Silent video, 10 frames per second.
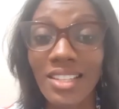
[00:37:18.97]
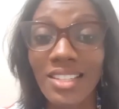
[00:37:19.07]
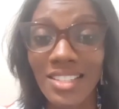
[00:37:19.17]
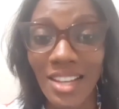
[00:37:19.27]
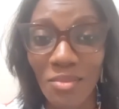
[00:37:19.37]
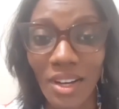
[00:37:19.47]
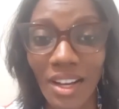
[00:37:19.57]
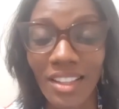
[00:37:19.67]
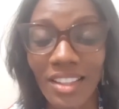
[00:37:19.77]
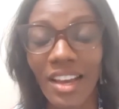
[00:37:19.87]

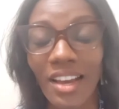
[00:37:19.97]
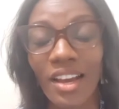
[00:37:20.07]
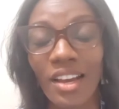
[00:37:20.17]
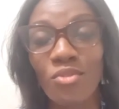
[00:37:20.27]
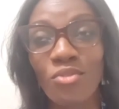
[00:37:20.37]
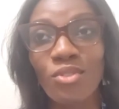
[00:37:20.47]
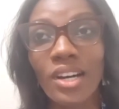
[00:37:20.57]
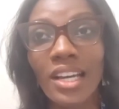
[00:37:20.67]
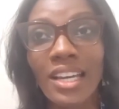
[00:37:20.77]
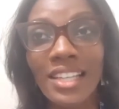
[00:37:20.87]
stigma, I
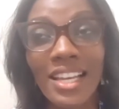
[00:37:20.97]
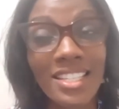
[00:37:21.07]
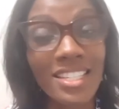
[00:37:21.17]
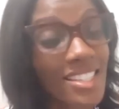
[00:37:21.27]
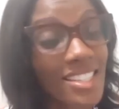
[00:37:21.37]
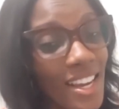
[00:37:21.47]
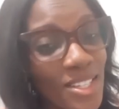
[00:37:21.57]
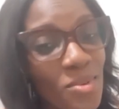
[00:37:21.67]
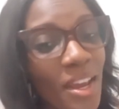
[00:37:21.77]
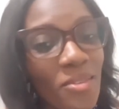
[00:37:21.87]
find as a
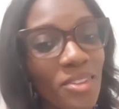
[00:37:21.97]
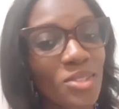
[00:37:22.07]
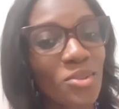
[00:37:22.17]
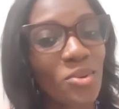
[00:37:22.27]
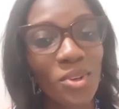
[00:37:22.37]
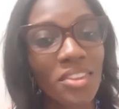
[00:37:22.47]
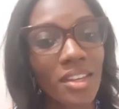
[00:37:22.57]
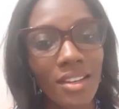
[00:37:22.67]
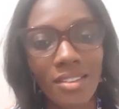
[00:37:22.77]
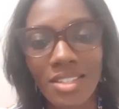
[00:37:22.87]
society we have this whole
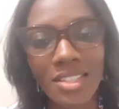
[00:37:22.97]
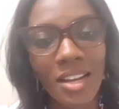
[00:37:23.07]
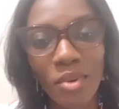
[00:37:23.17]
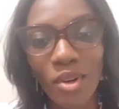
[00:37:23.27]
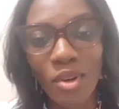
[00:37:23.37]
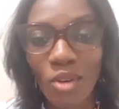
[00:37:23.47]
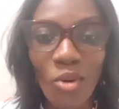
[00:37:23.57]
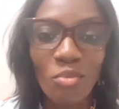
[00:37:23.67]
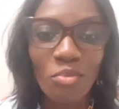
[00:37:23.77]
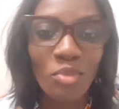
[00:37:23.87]
thing, stigma
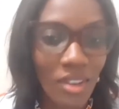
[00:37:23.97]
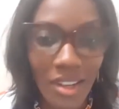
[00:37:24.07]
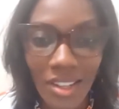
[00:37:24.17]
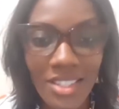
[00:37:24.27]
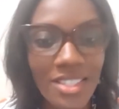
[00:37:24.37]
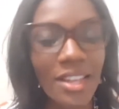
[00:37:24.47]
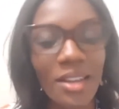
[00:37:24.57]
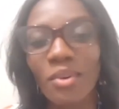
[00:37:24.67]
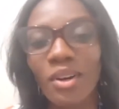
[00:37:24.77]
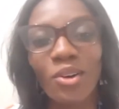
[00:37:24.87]
around periods,
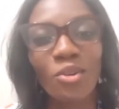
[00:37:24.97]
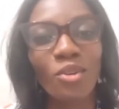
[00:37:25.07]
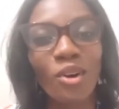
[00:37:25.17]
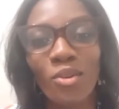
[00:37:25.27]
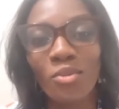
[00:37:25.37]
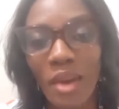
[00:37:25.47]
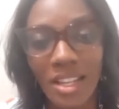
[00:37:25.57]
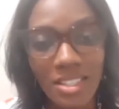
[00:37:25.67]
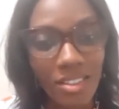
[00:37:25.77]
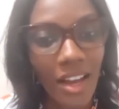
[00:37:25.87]
stigma around
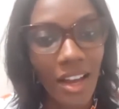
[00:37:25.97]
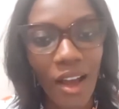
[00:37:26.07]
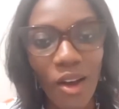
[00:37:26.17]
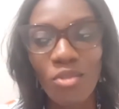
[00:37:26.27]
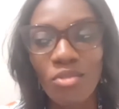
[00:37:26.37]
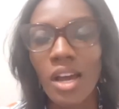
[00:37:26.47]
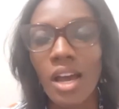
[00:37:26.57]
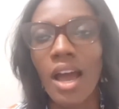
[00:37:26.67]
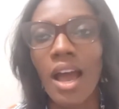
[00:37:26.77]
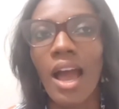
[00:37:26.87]
mental health,
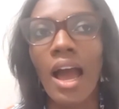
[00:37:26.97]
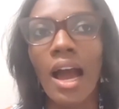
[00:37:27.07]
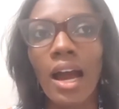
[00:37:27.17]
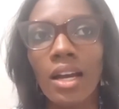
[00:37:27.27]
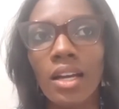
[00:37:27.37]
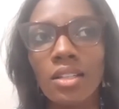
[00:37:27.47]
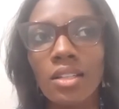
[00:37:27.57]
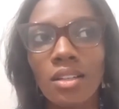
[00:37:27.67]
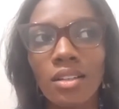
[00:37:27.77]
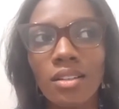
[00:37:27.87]
and
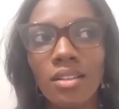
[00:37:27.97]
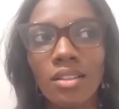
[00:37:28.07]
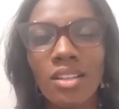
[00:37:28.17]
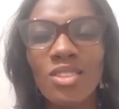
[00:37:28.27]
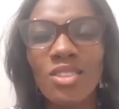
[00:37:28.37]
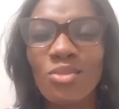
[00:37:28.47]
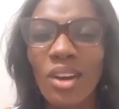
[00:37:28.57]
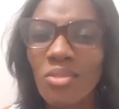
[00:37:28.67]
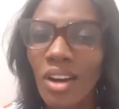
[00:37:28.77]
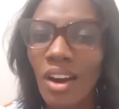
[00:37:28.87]
it's very,
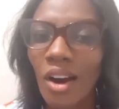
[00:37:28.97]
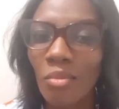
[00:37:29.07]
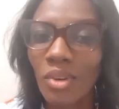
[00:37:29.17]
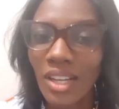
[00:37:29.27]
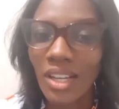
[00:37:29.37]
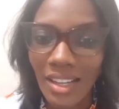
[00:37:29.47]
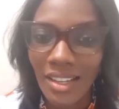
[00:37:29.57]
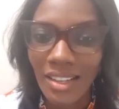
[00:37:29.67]
very heartbreaking